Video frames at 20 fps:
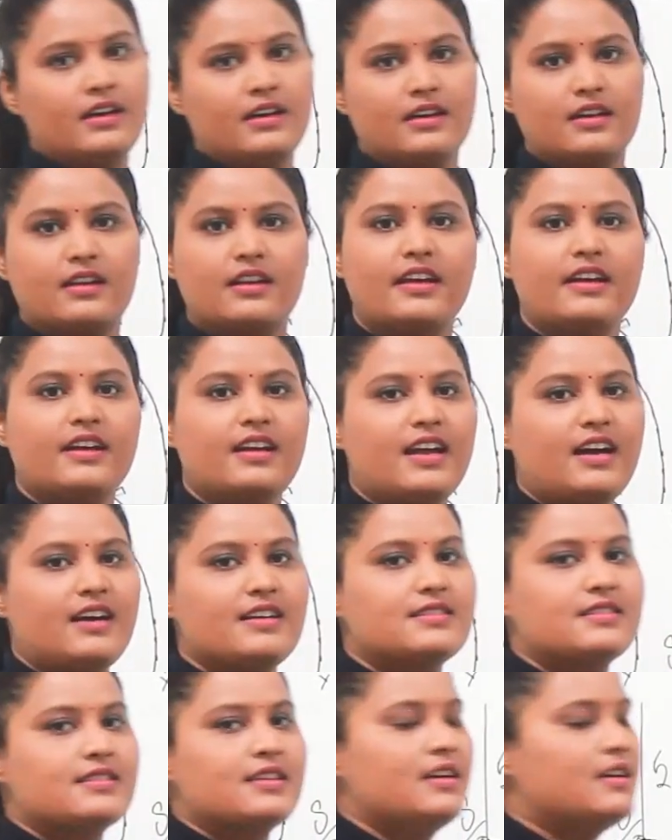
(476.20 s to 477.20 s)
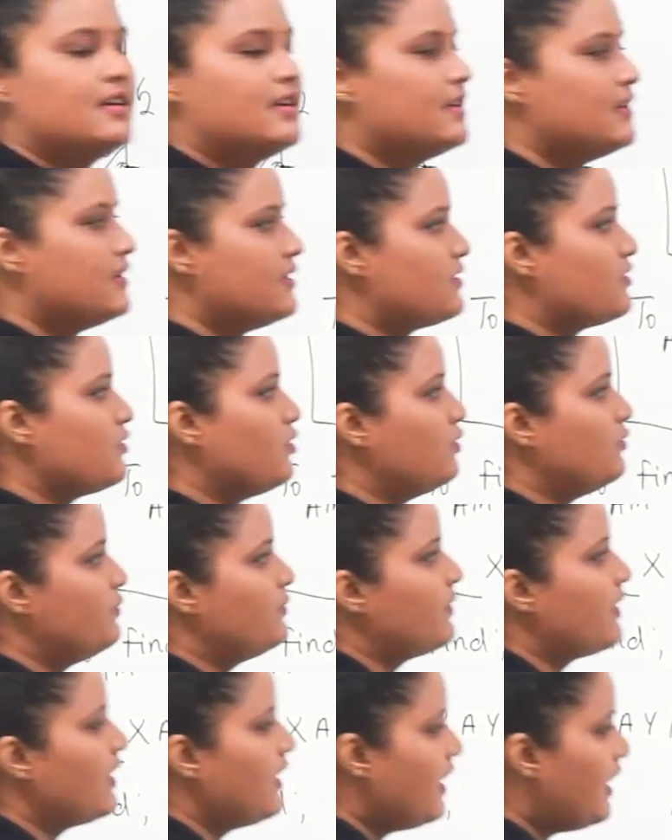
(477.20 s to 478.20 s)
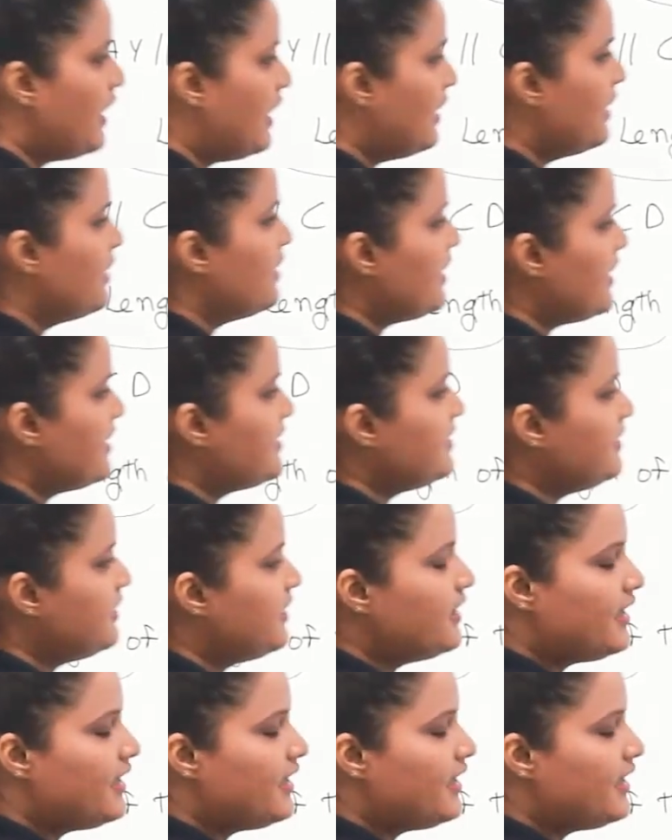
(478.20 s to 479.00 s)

Clear class? So, isn't